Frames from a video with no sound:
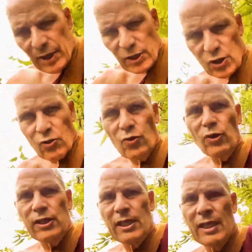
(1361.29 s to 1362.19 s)
Because
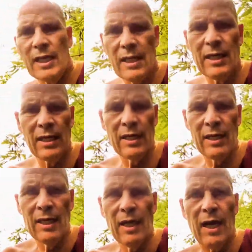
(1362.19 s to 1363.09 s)
cruelty
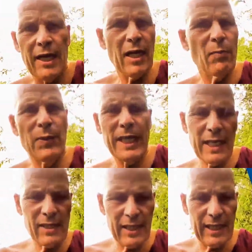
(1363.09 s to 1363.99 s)

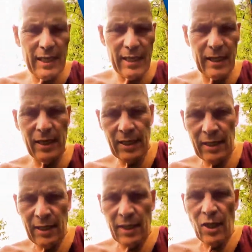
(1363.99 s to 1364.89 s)
unambiguously
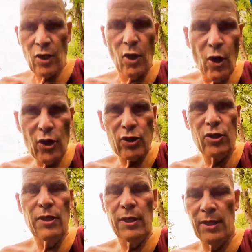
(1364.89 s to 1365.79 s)

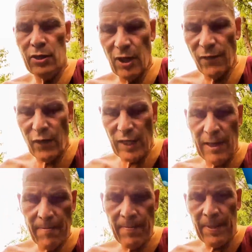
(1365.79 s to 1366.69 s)
causes
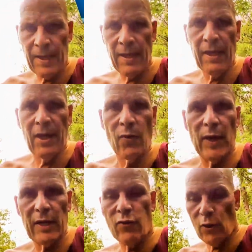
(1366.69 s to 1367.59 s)
suffering.
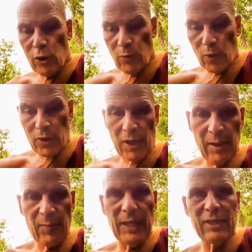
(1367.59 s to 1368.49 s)
When cruel towards
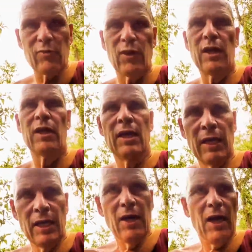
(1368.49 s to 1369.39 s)
other beings,
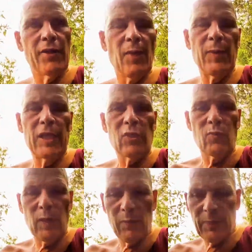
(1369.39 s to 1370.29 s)
other
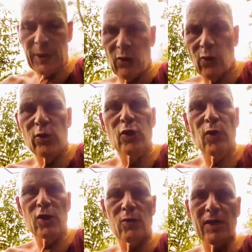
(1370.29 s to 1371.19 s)
beings will be cruel
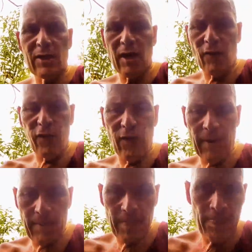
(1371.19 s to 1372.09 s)
towards
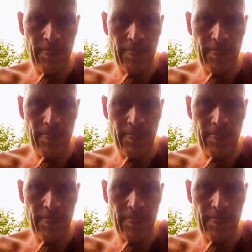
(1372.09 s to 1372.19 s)
oneself.